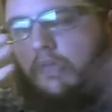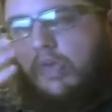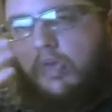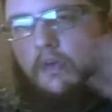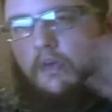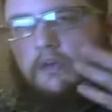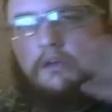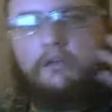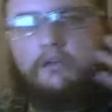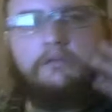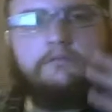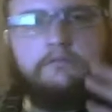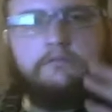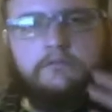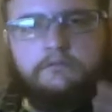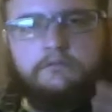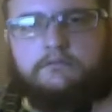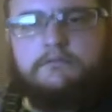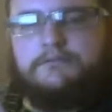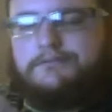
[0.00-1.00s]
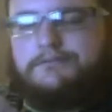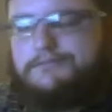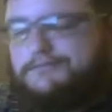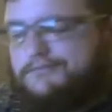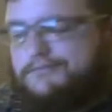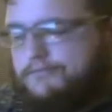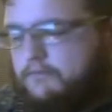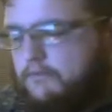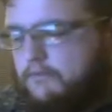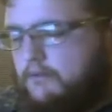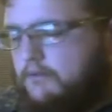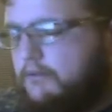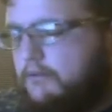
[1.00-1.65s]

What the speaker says: And you can see my dog here in the back.